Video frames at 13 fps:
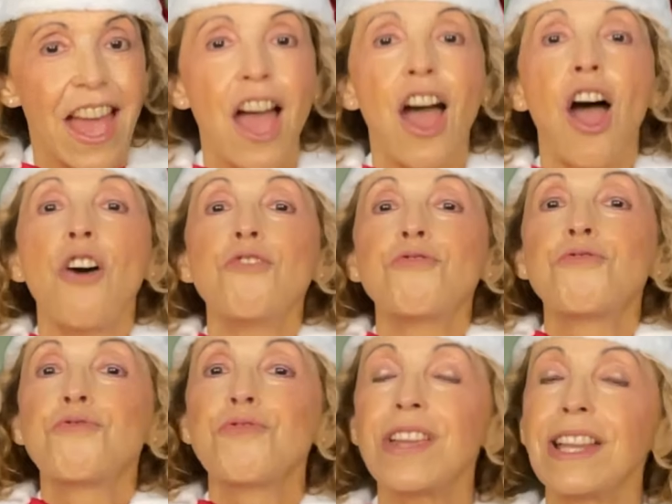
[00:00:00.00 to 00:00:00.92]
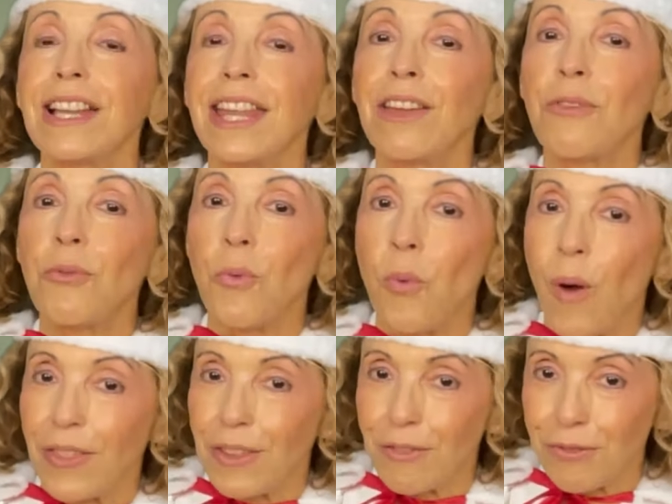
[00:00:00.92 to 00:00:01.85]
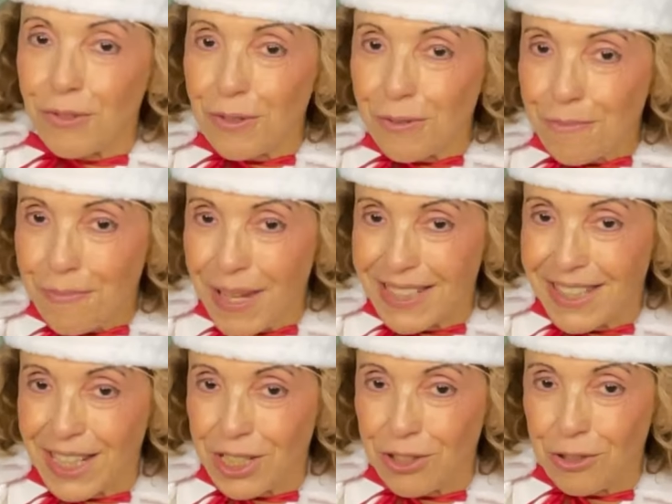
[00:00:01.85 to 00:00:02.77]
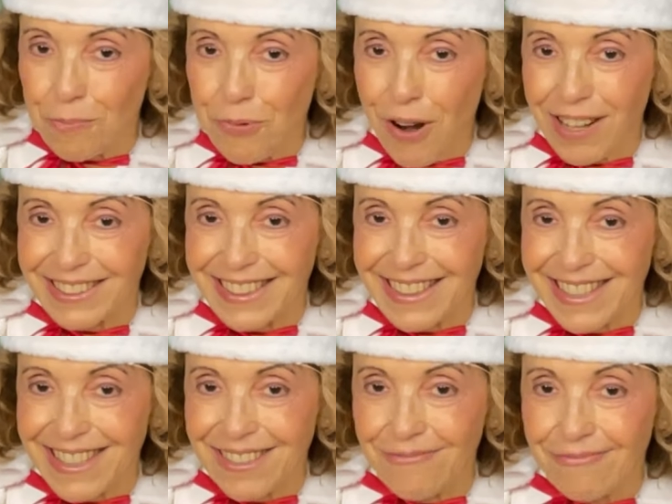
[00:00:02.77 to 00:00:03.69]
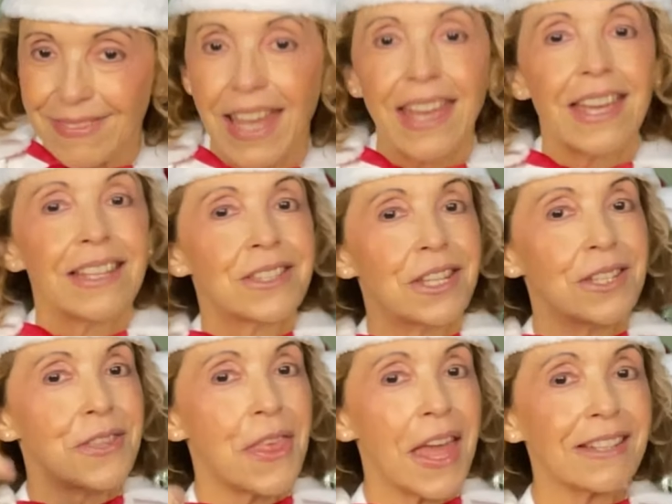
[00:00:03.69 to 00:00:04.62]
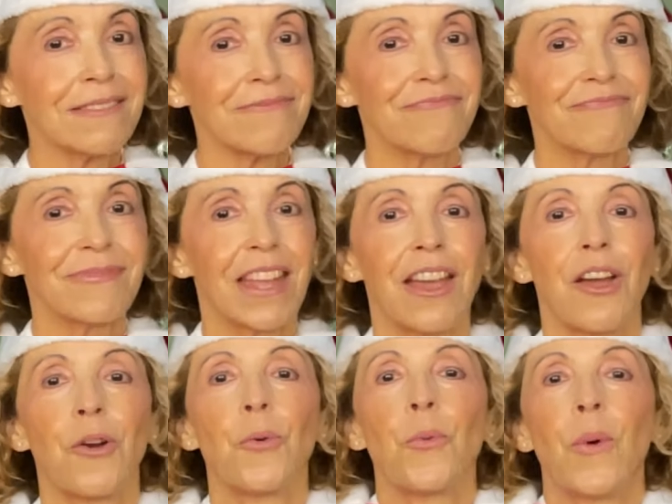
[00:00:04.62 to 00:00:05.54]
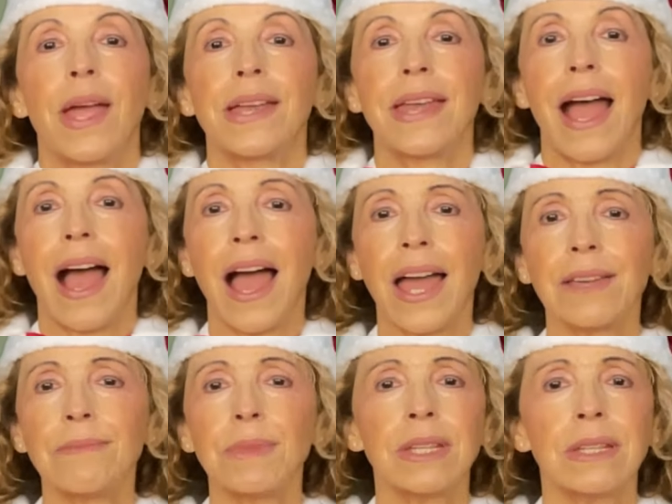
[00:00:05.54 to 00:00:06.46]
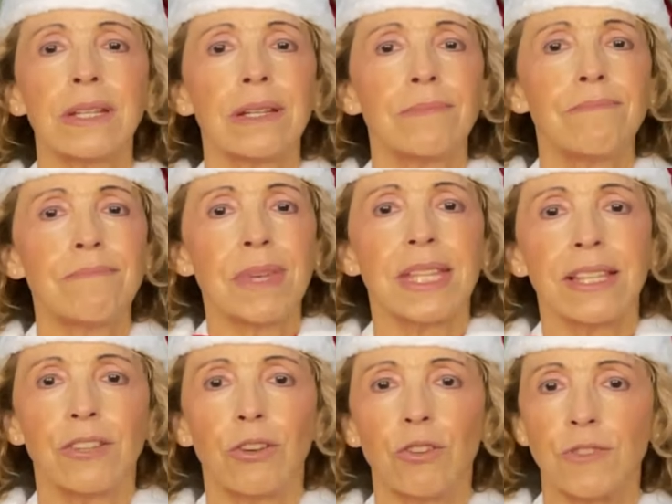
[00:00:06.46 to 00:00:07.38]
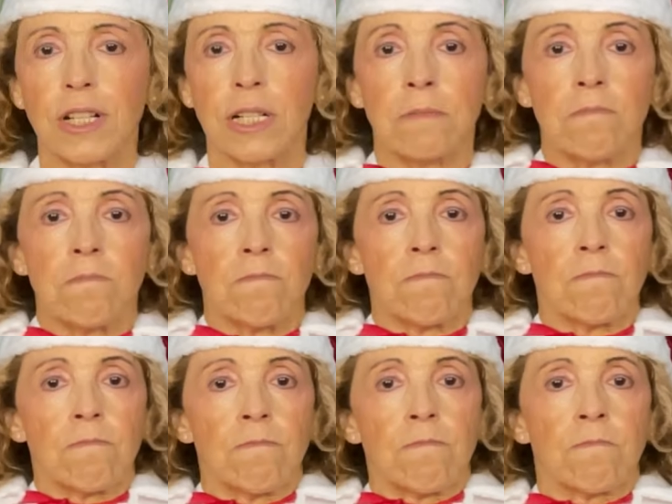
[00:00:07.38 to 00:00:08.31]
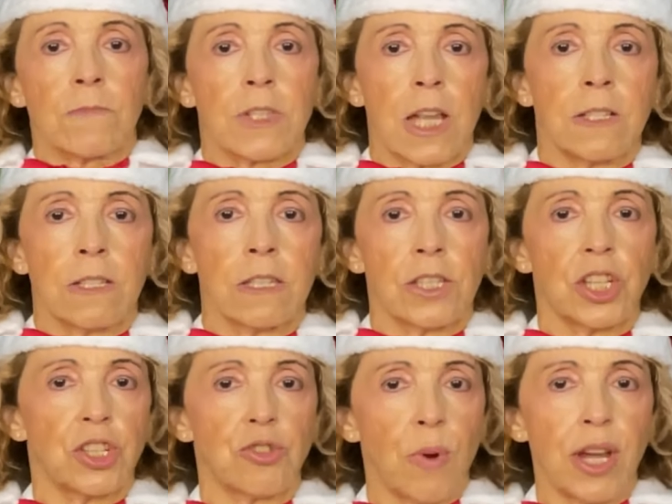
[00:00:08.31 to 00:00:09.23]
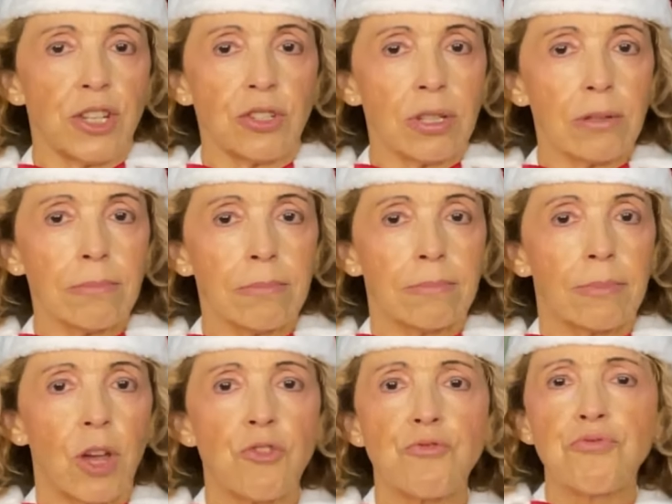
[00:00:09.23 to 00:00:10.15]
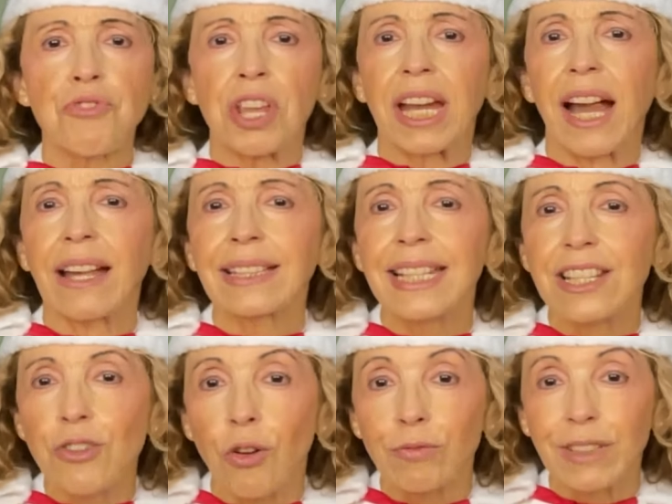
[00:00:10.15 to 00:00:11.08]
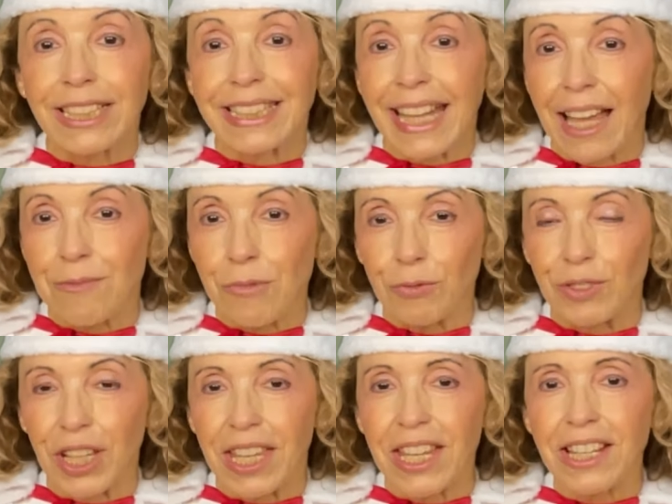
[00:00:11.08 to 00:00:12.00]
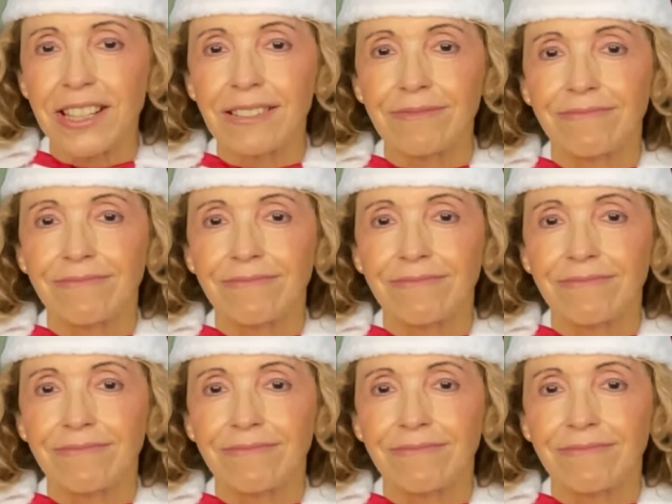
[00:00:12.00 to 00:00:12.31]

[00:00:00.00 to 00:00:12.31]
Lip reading: A really wonderful message to practice. Since then, when I'm in the middle of a tense situation, regardless of the time of the year,